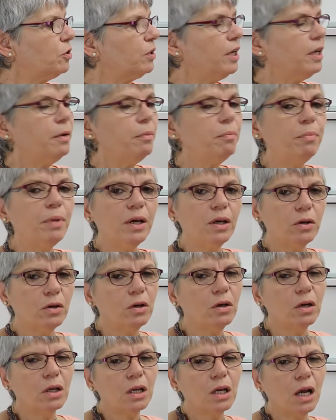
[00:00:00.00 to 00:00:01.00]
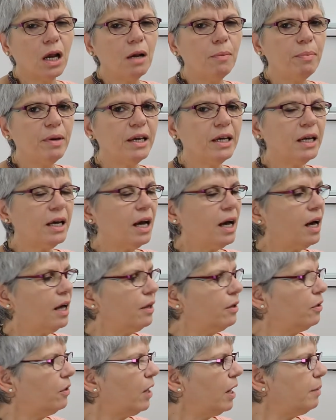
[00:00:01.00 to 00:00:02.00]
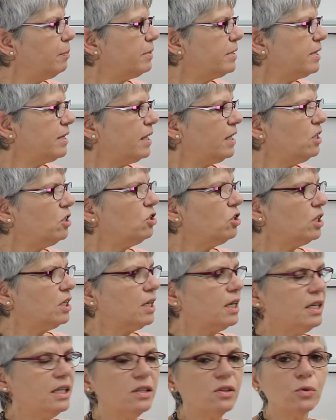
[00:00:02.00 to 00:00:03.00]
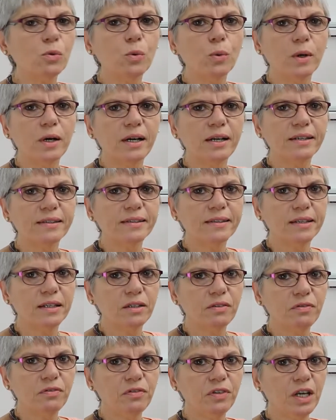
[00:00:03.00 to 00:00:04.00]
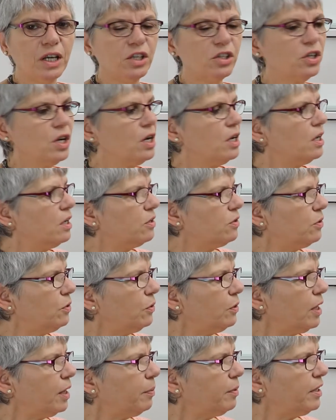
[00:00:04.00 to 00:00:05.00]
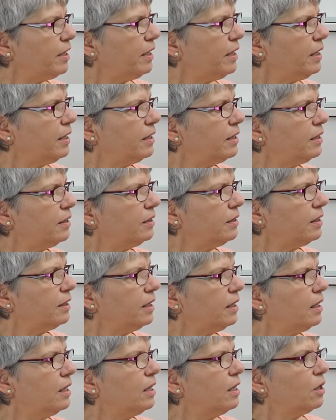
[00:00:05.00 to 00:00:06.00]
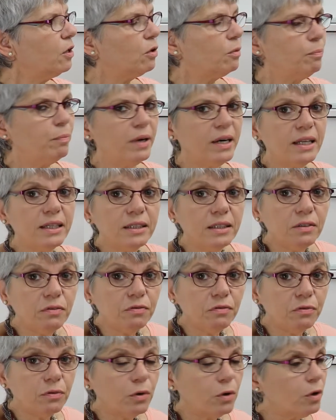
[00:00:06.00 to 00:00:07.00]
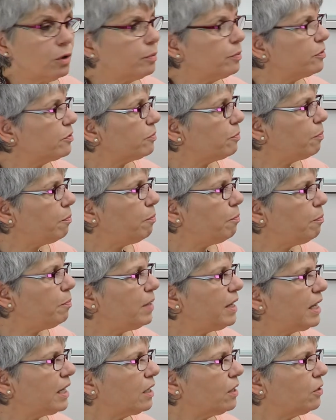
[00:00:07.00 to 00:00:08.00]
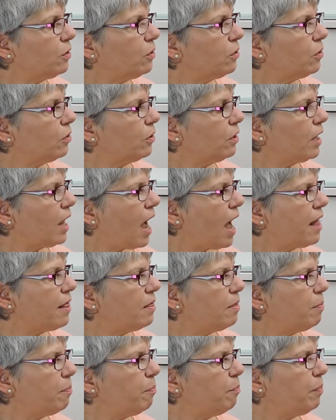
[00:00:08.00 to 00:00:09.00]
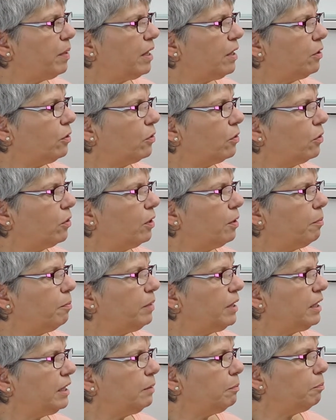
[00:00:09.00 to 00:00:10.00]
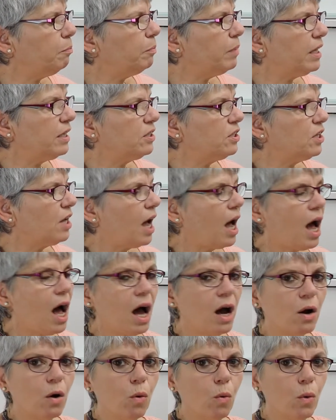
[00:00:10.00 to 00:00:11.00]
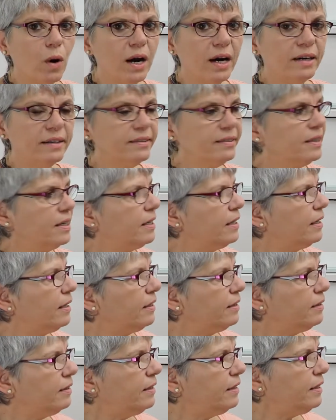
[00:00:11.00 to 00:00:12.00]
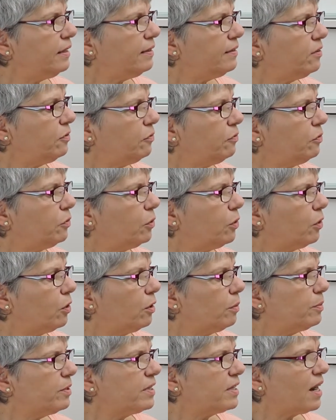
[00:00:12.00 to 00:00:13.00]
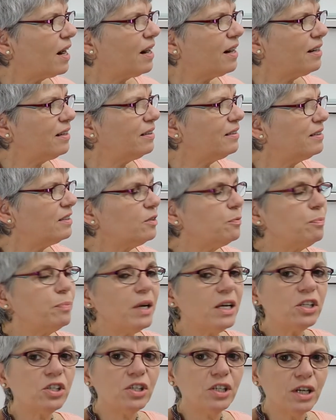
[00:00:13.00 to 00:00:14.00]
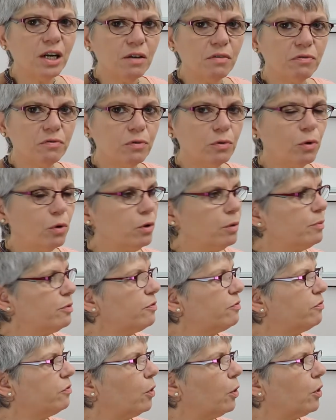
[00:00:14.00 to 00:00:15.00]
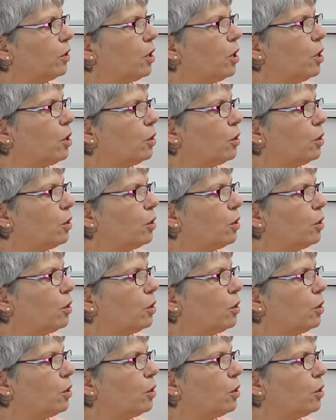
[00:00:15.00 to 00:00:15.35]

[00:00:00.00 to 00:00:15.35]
es peor que el pescado, I'm saying chicken is worse than fish. So, you have here the comparative forms mejor and peor, meaning better and worse. These forms are the special forms for